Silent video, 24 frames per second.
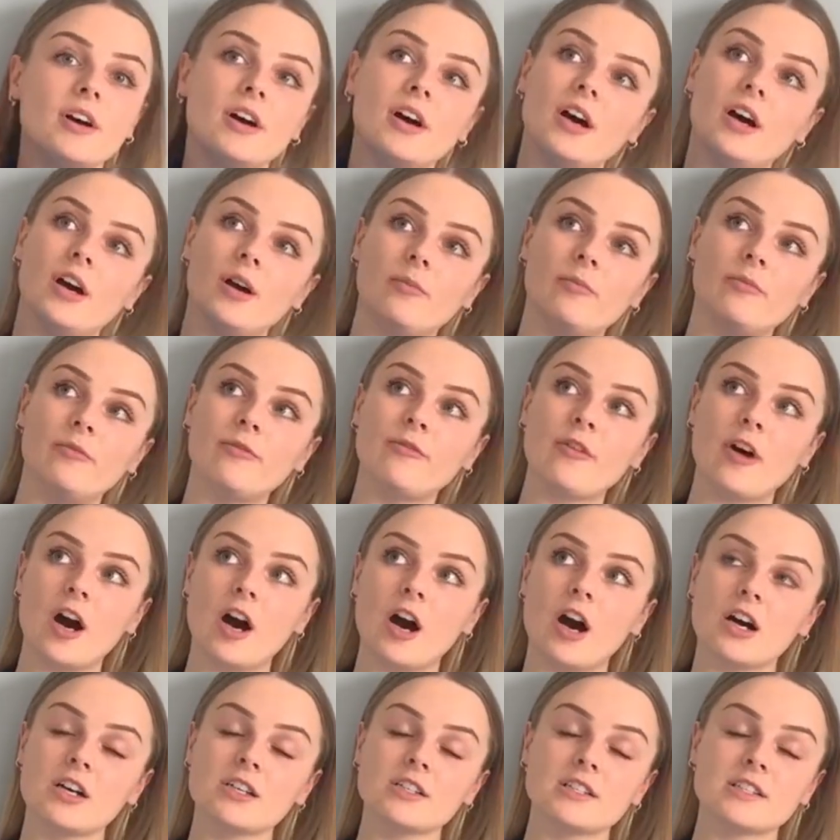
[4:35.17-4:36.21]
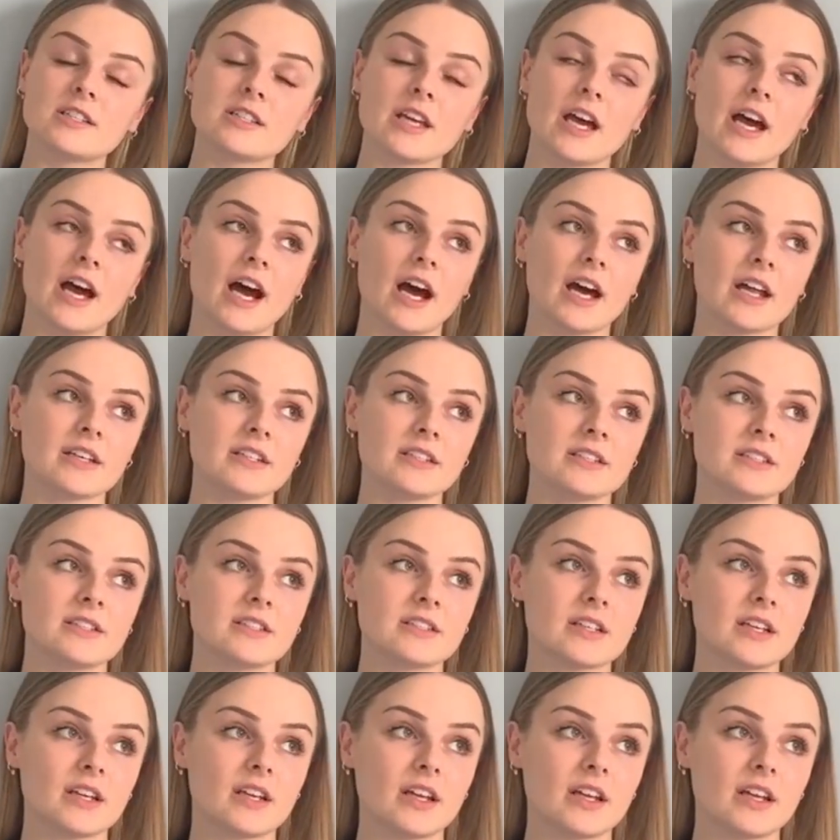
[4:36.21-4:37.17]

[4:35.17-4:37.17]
for us and